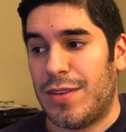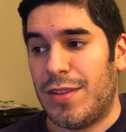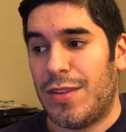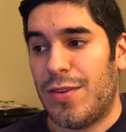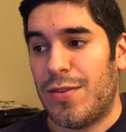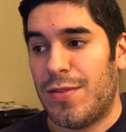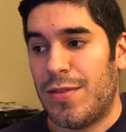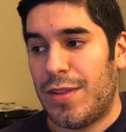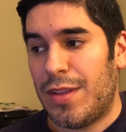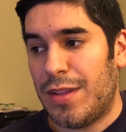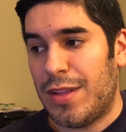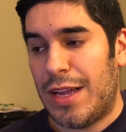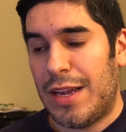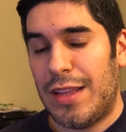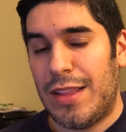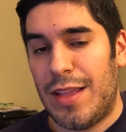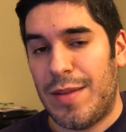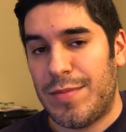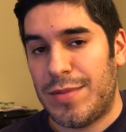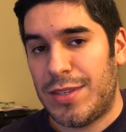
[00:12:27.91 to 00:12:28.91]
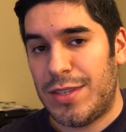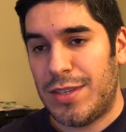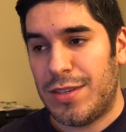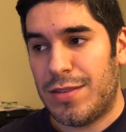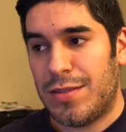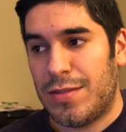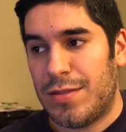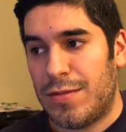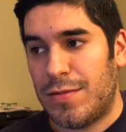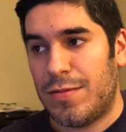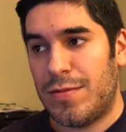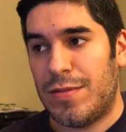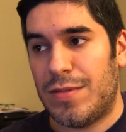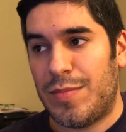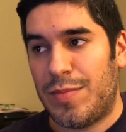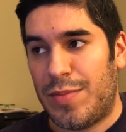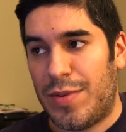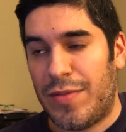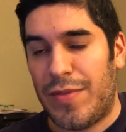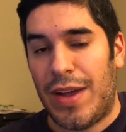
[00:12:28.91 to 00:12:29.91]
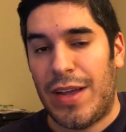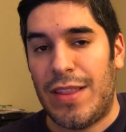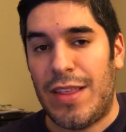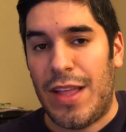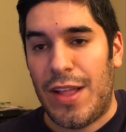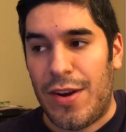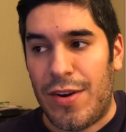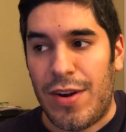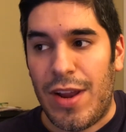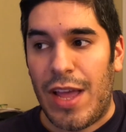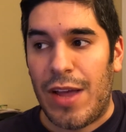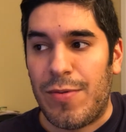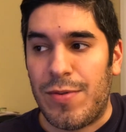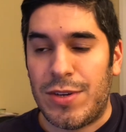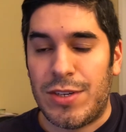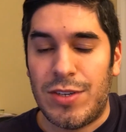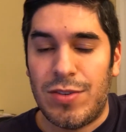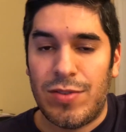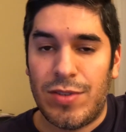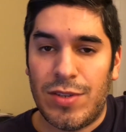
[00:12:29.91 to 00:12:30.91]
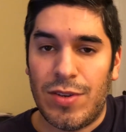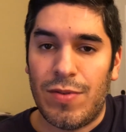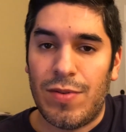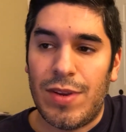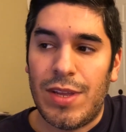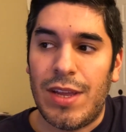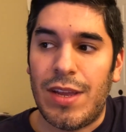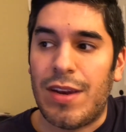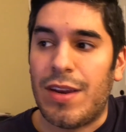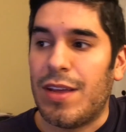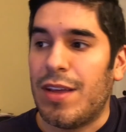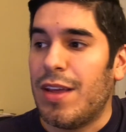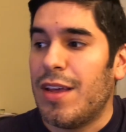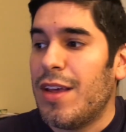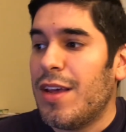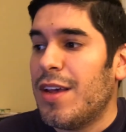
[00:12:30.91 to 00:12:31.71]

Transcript: although a lot of them still provide the internet, which you still need.